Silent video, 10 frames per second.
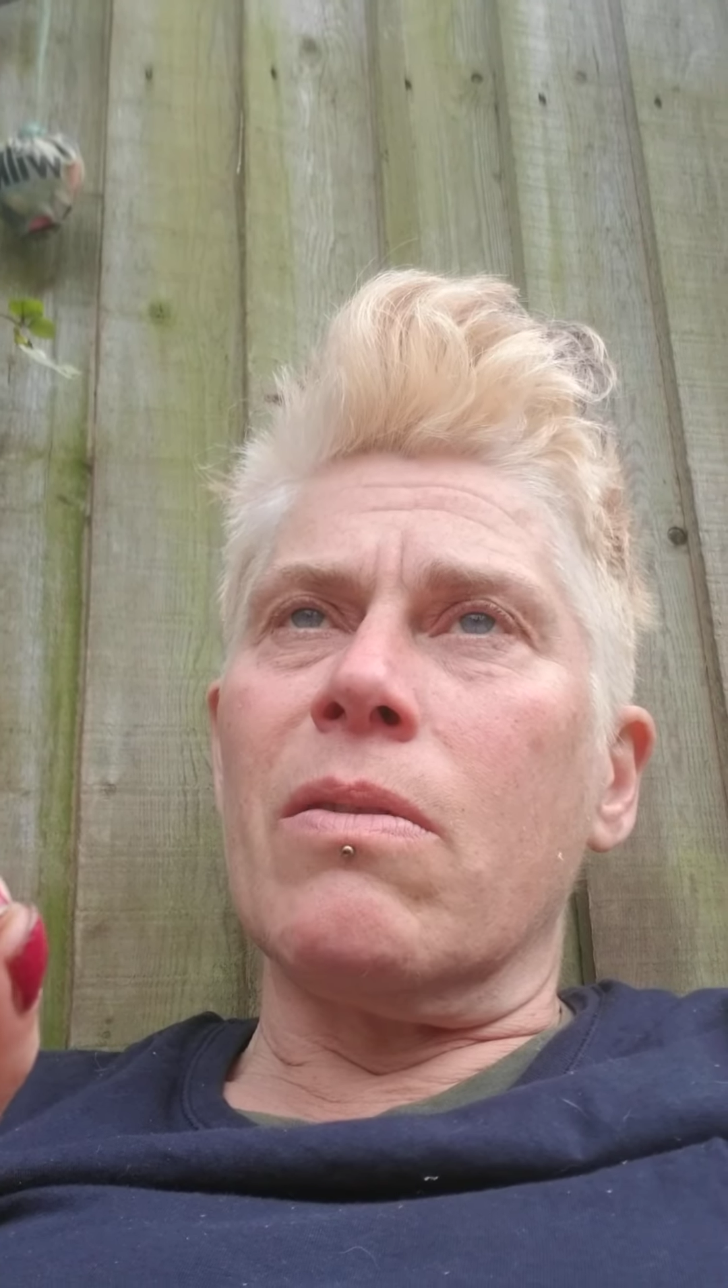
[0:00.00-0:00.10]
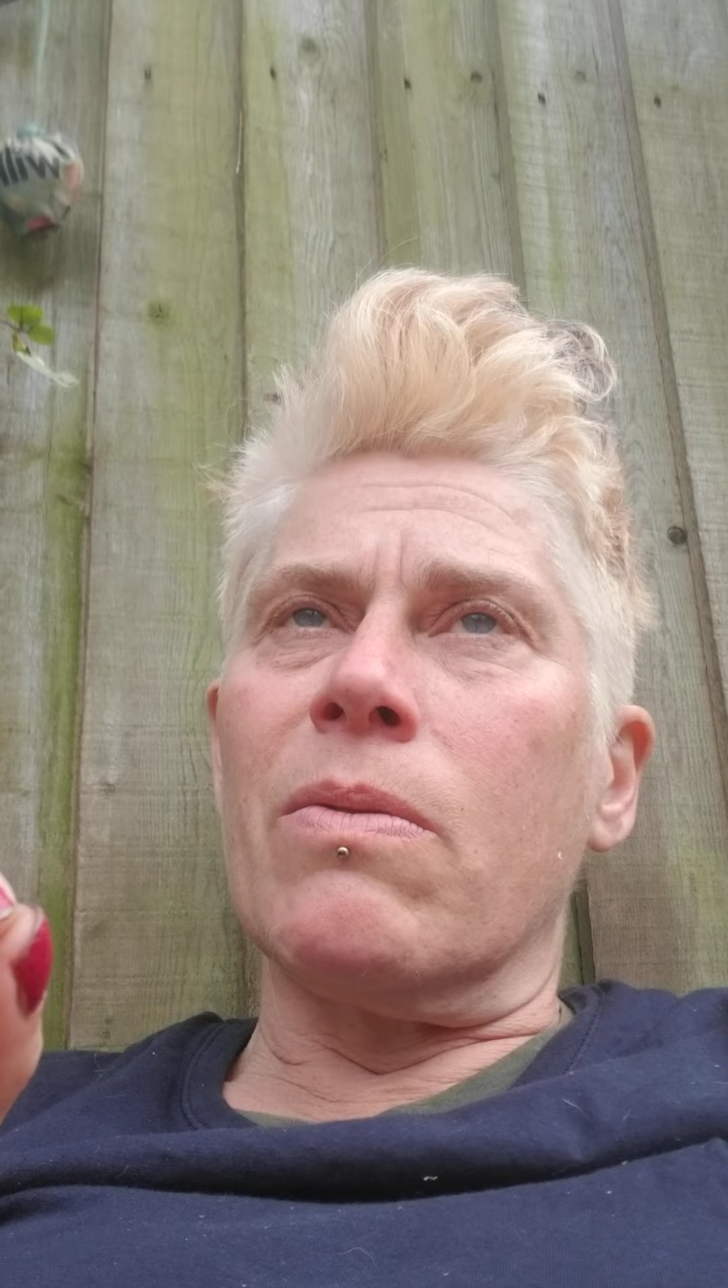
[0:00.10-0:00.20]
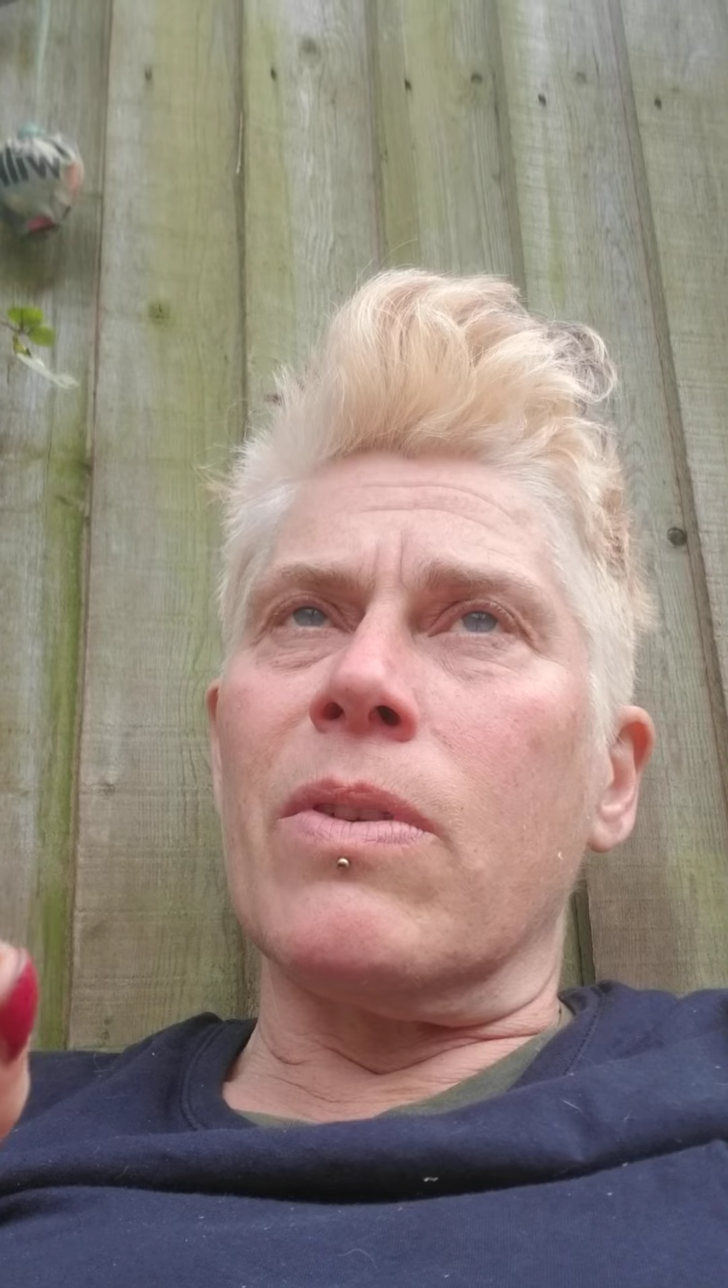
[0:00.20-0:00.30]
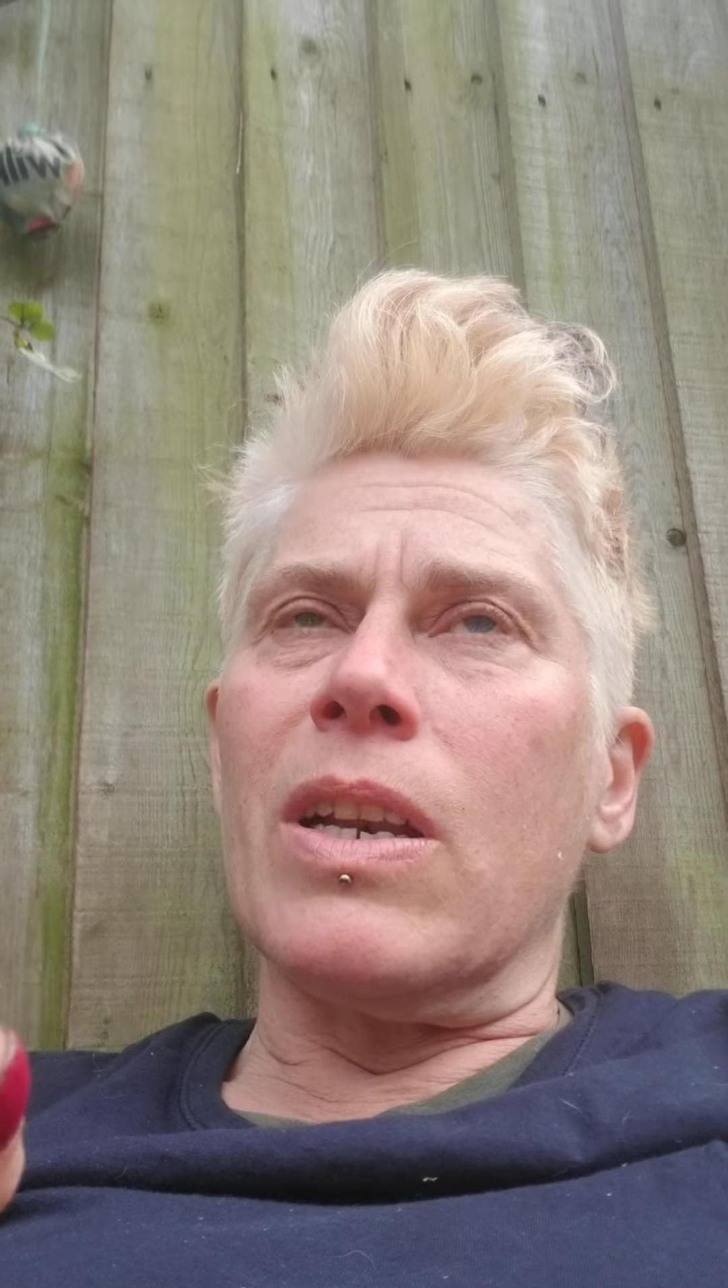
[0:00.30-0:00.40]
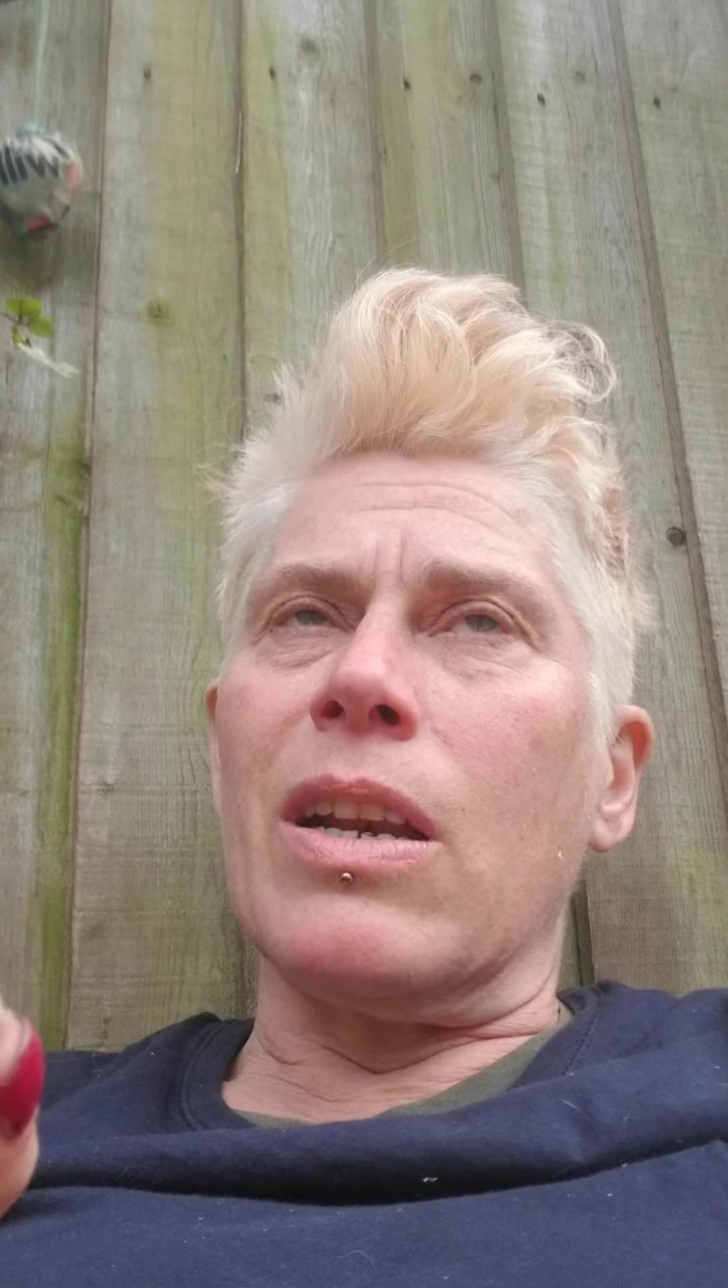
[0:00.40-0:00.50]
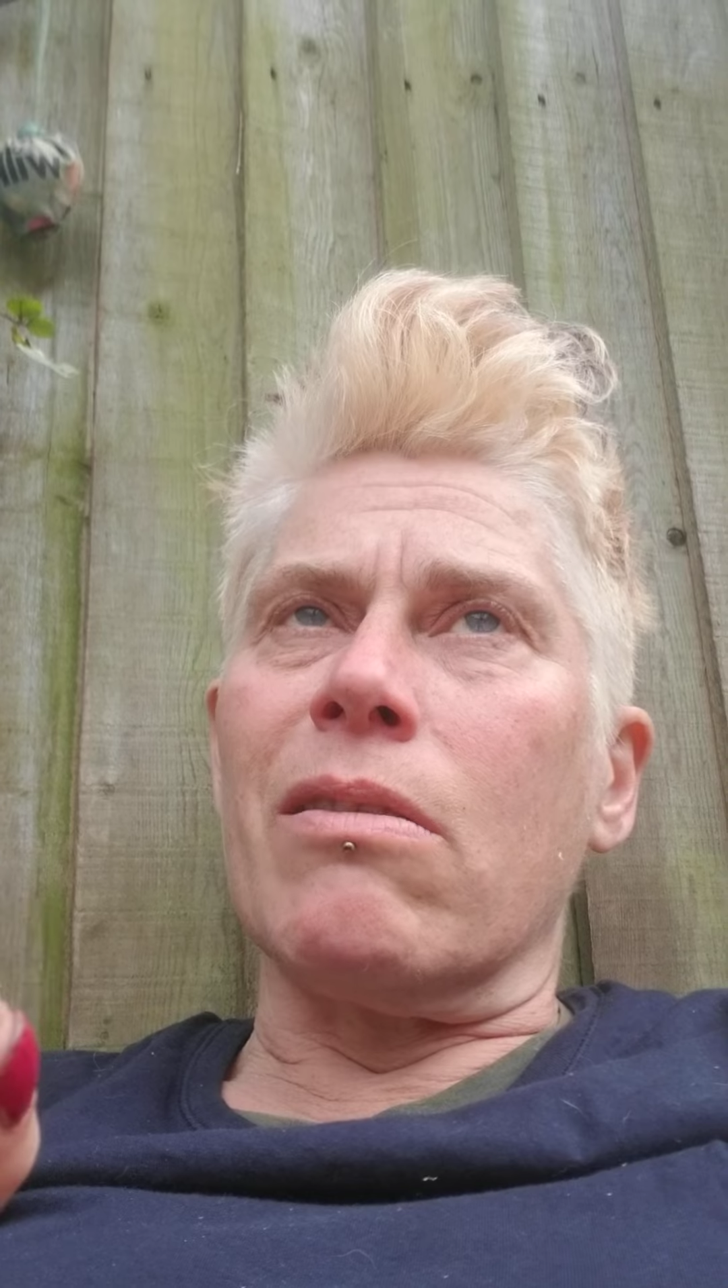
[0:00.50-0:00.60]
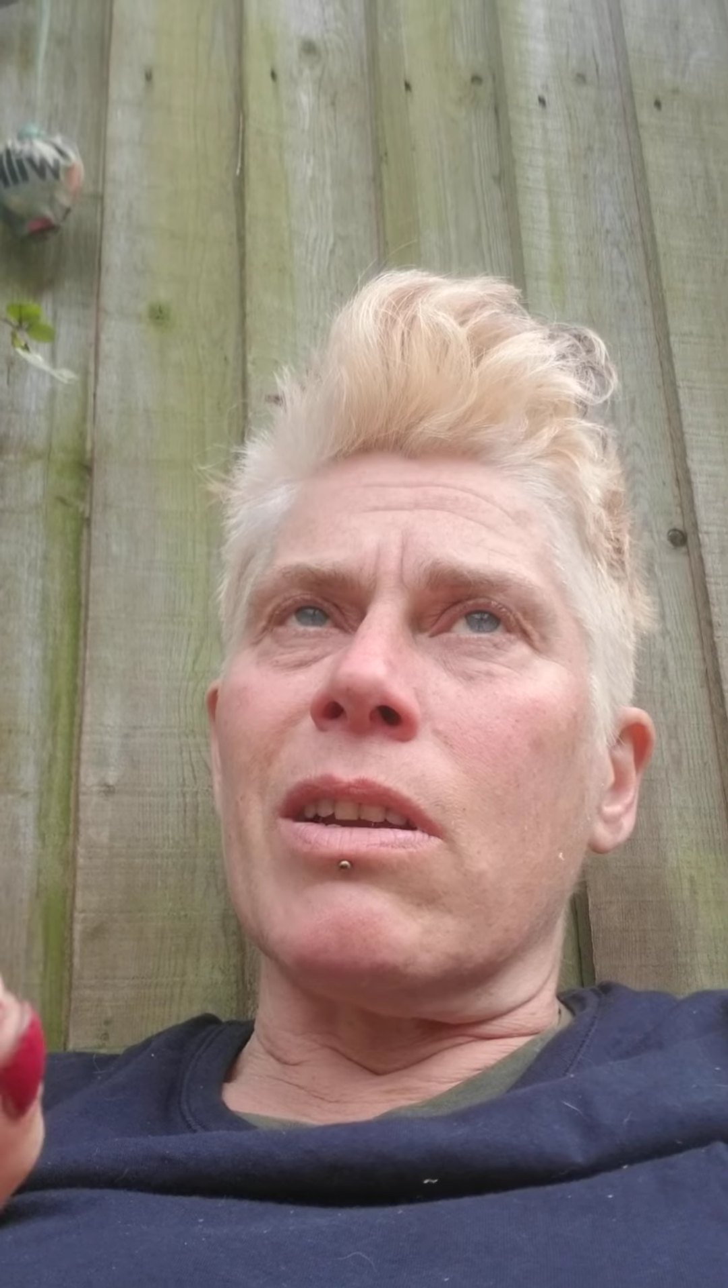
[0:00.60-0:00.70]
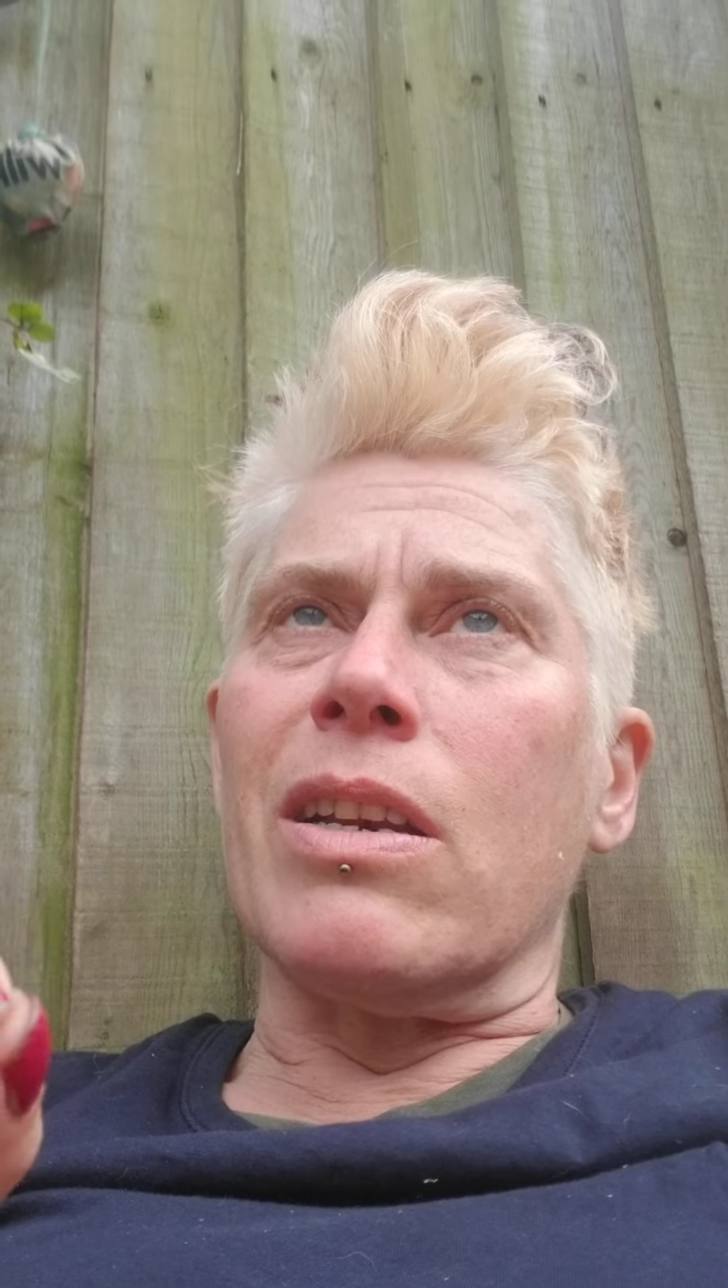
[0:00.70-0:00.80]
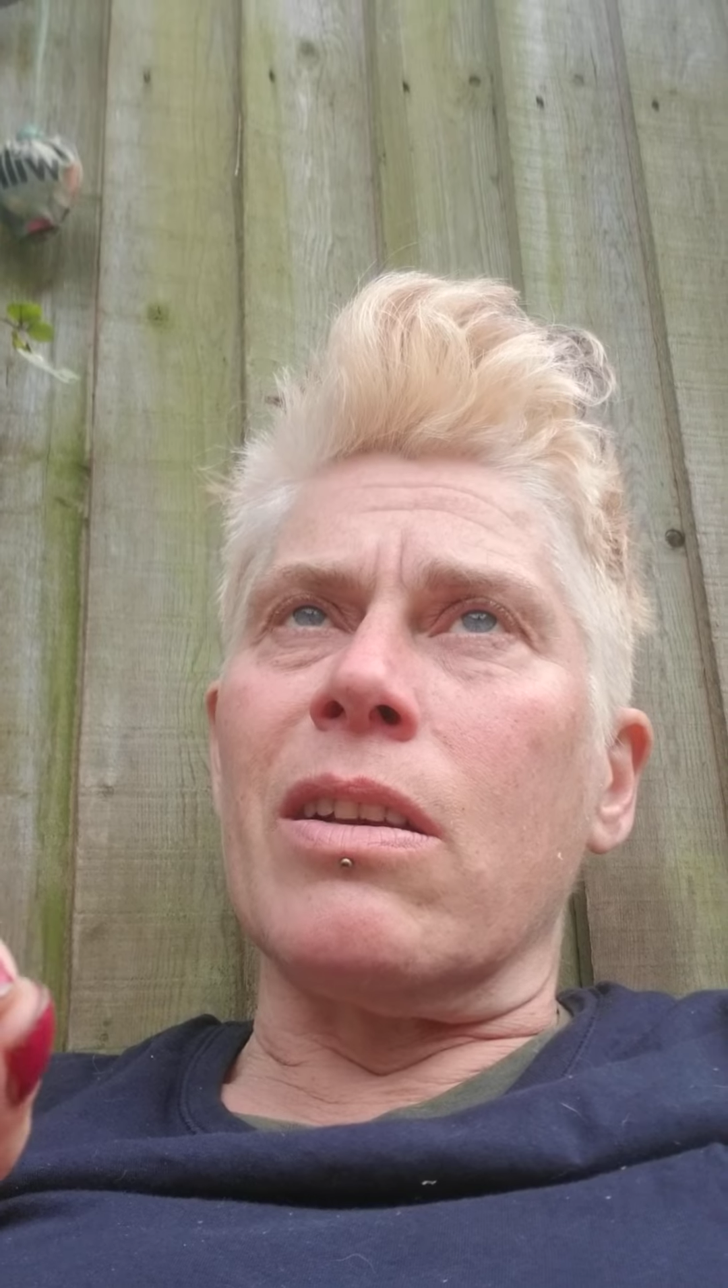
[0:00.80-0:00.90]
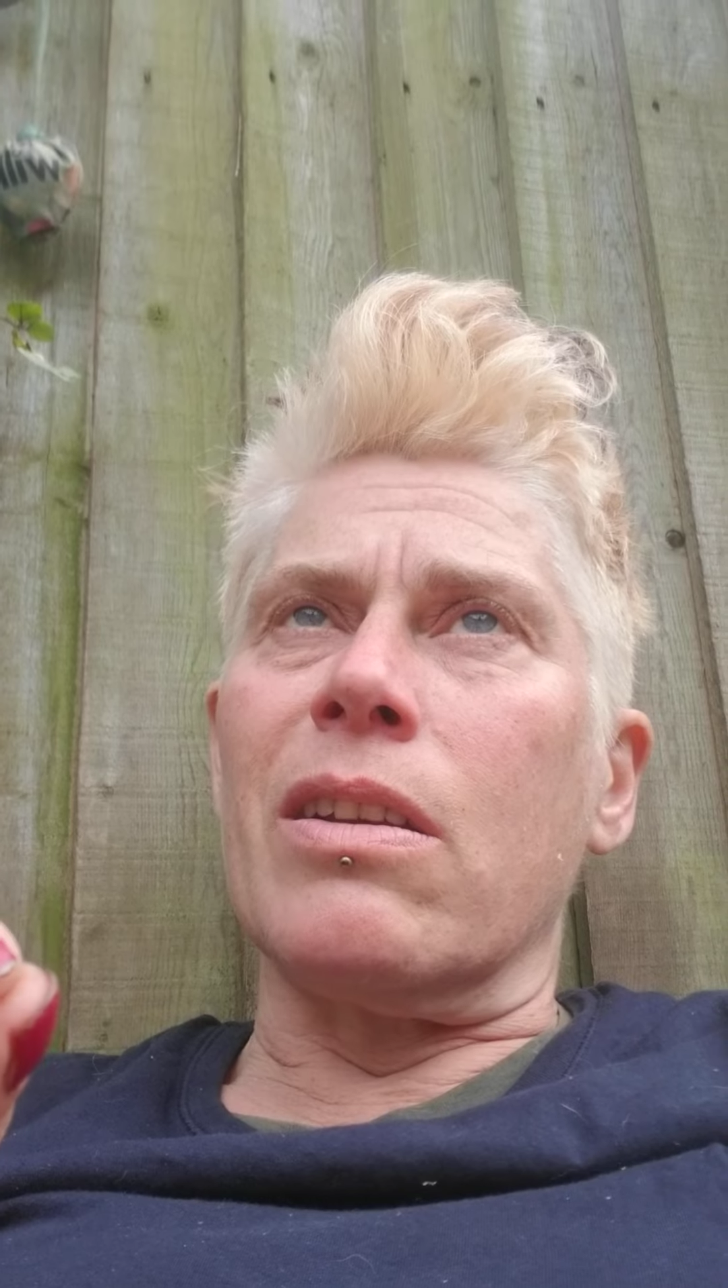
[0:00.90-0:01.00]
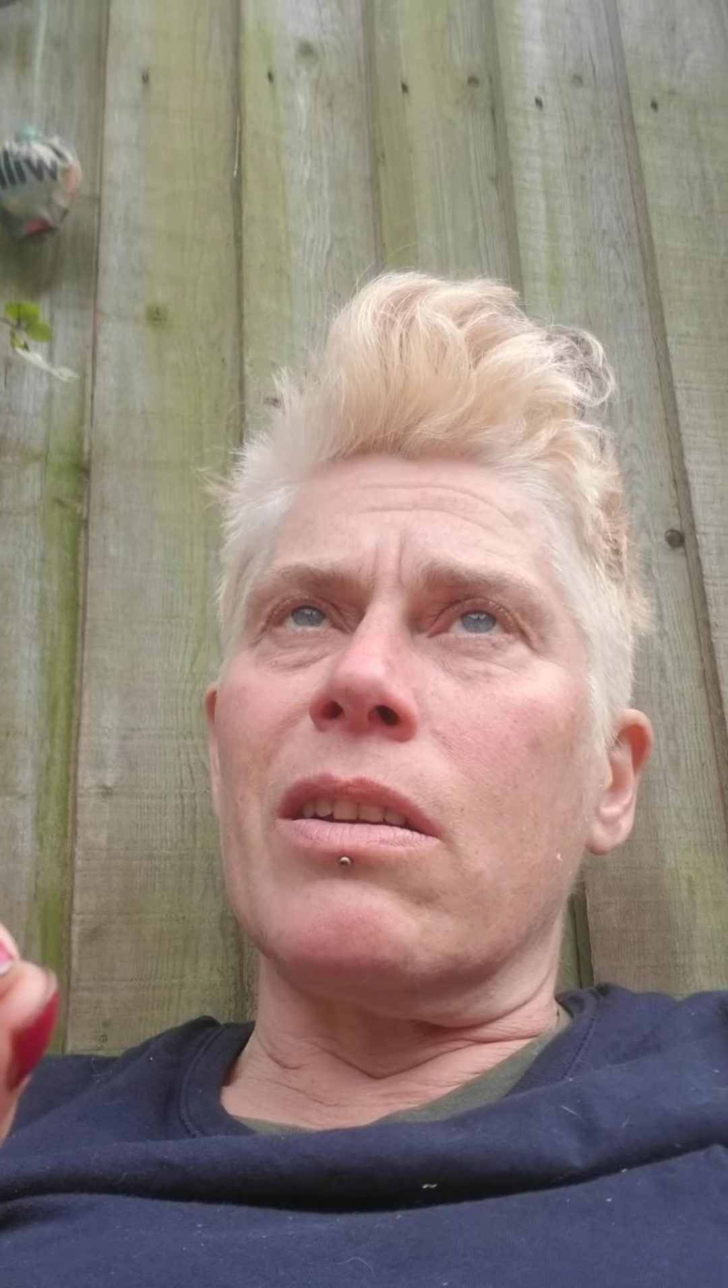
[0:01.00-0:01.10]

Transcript: vanilla in.